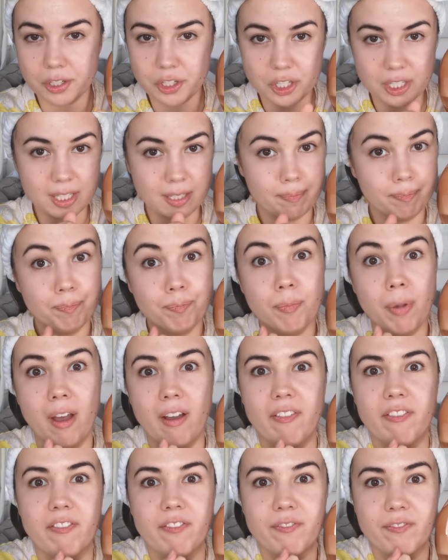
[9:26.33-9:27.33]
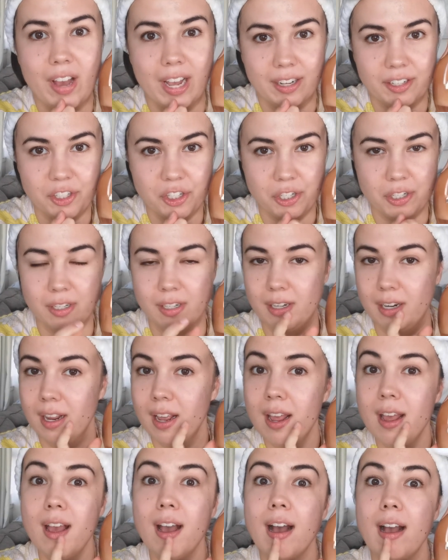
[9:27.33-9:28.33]
just perfection.
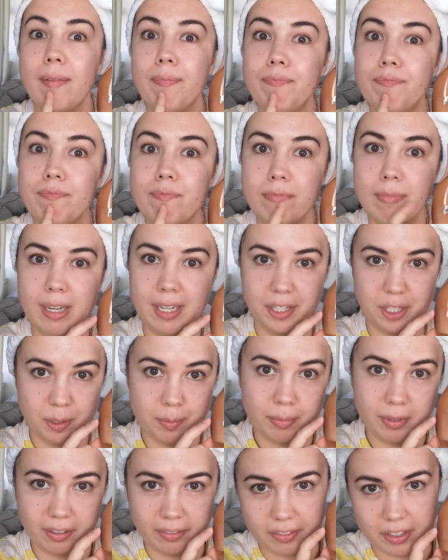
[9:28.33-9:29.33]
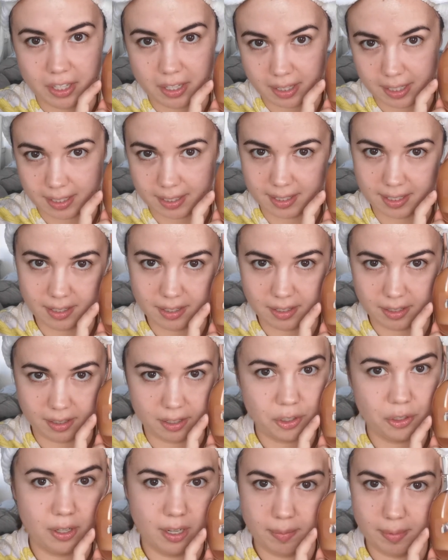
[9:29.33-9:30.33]
I much prefer this to
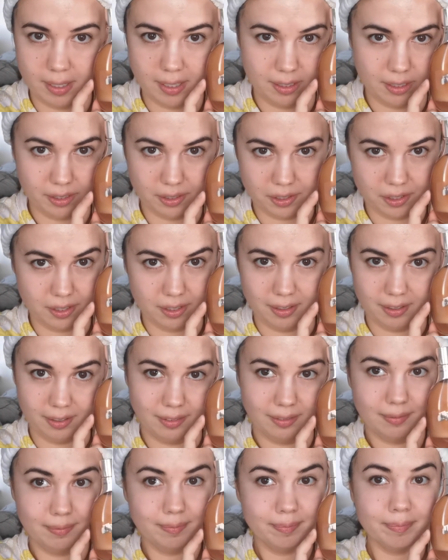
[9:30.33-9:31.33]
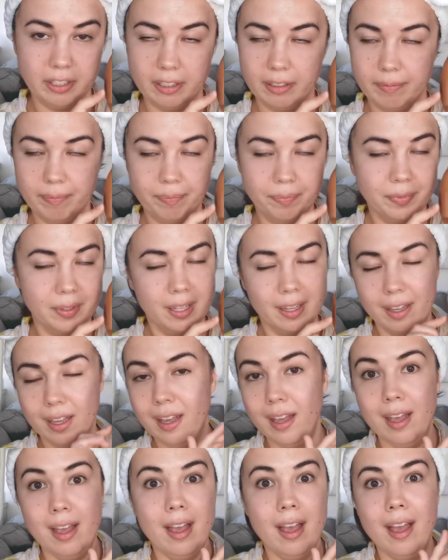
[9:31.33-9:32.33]
the treatment lotion for
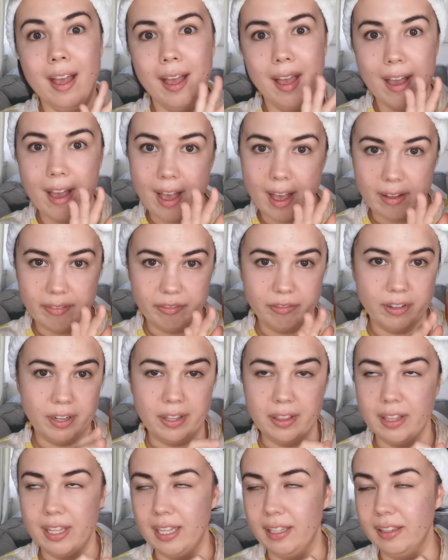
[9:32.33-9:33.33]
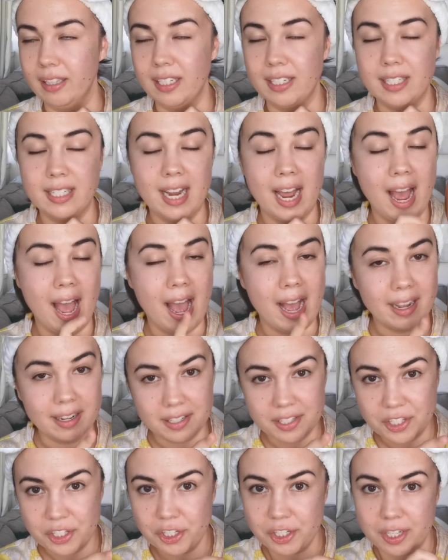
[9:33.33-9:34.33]
everything. The
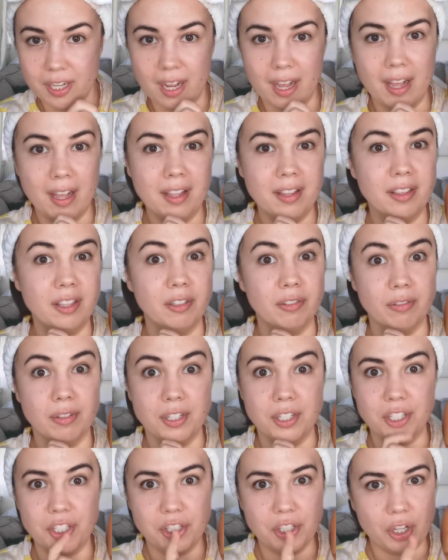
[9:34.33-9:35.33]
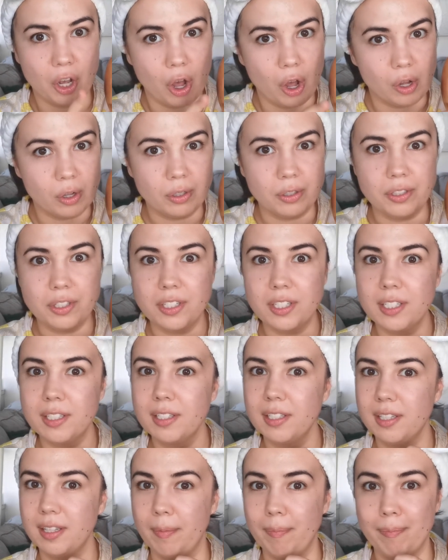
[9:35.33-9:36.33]
texture, the
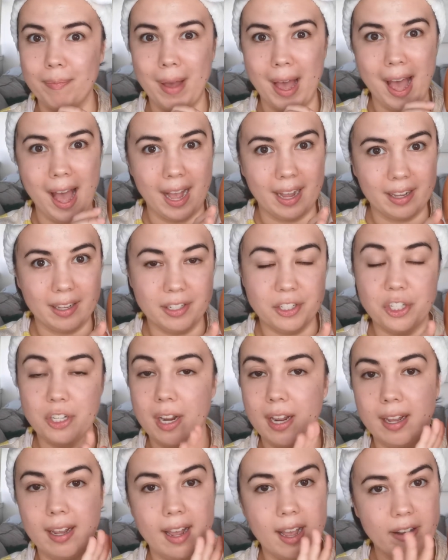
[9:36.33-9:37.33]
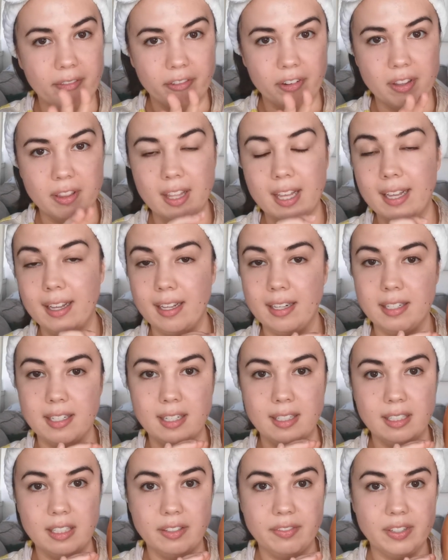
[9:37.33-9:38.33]
results, the packaging, everything. It
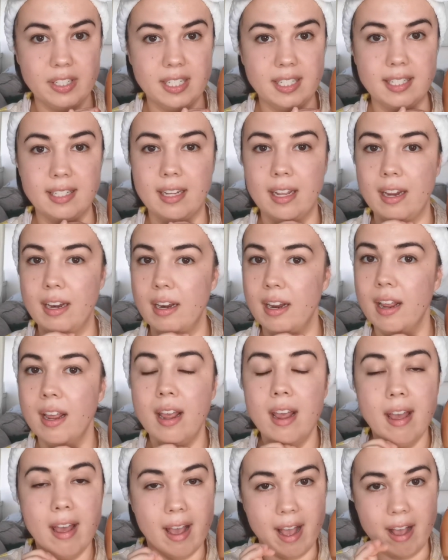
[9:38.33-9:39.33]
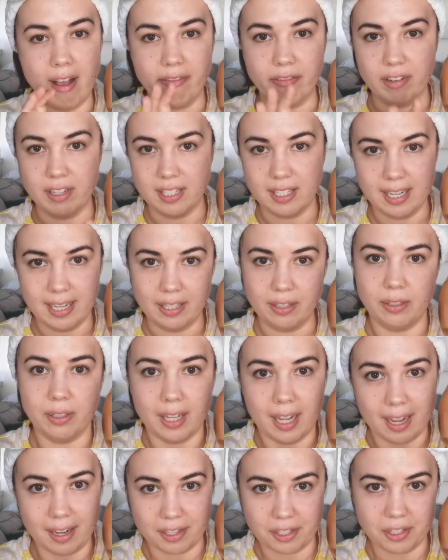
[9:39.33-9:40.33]
delivers in every single
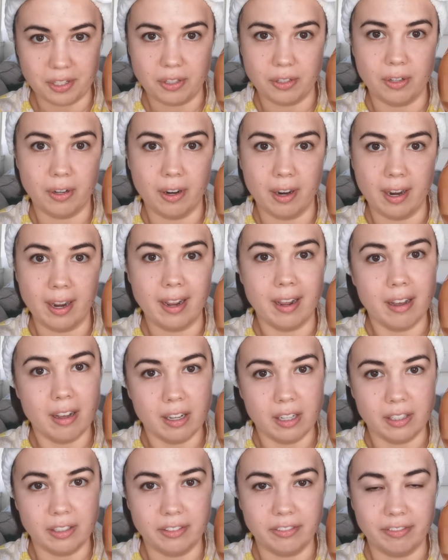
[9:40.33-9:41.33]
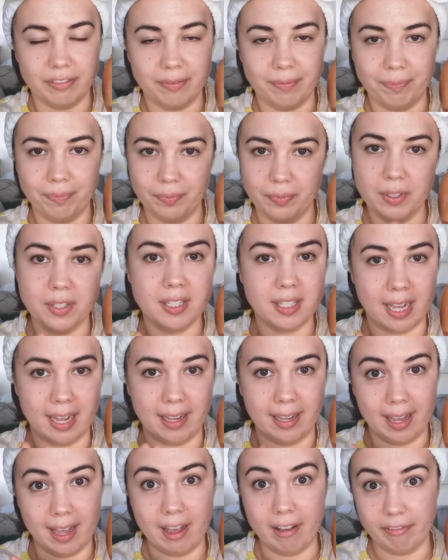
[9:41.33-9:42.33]
category of
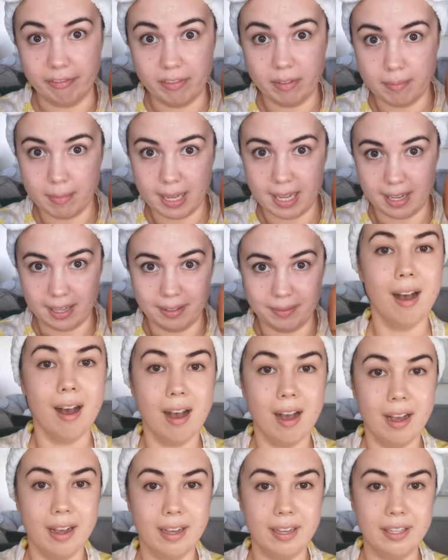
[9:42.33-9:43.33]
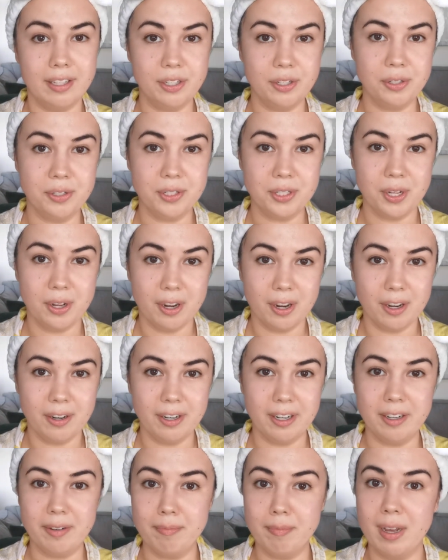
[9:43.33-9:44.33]
skincare for me. I use
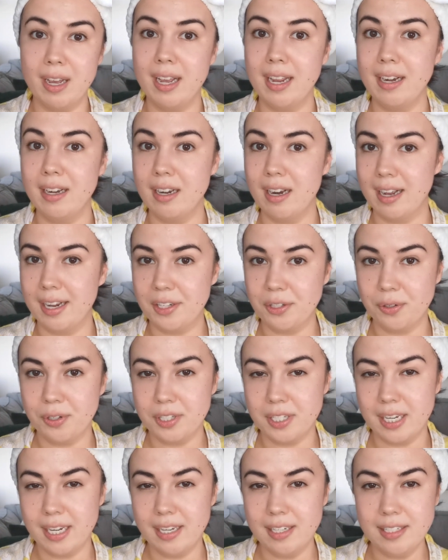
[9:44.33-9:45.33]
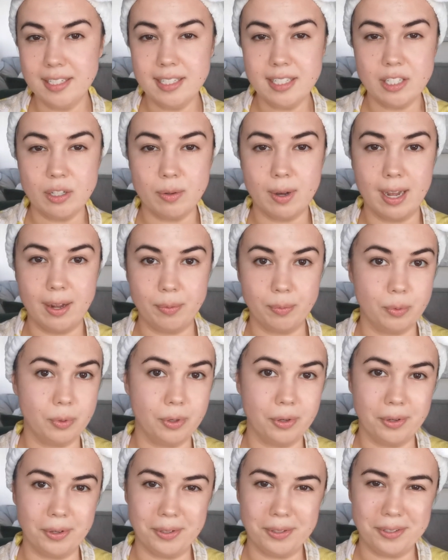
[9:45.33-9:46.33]
her in my night routine, so I
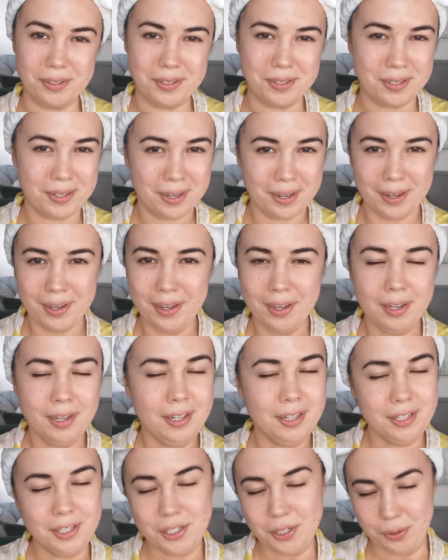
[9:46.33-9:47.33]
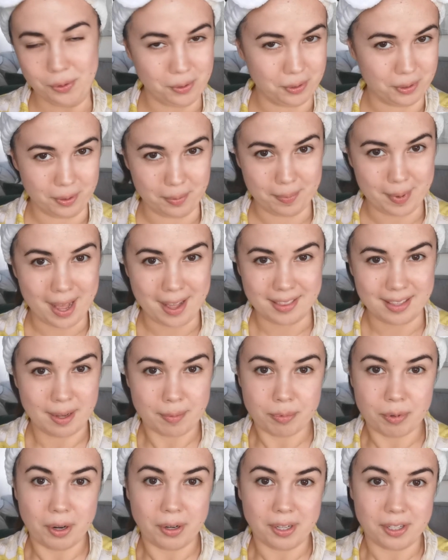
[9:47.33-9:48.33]
won't talk about
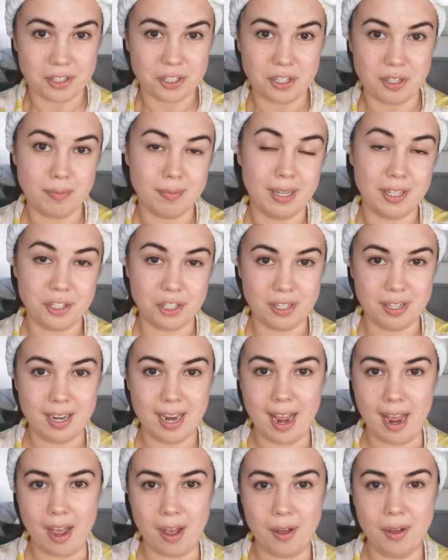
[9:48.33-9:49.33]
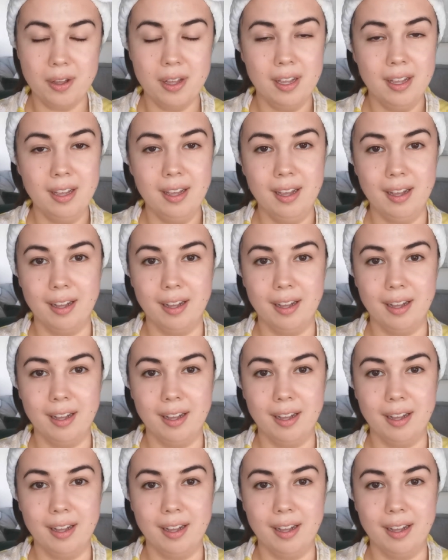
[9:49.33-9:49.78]
that product too much now.